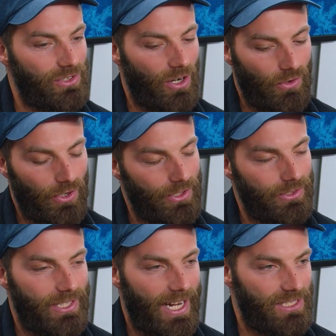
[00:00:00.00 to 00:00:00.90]
So a really
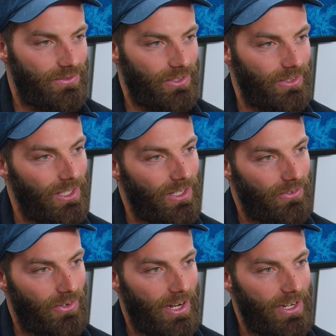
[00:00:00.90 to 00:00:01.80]
good test for
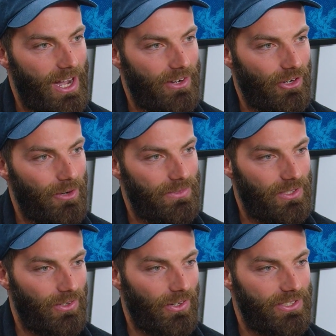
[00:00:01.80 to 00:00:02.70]
our young group
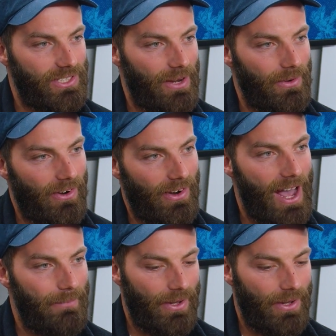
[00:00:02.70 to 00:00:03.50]
to really see where we're at.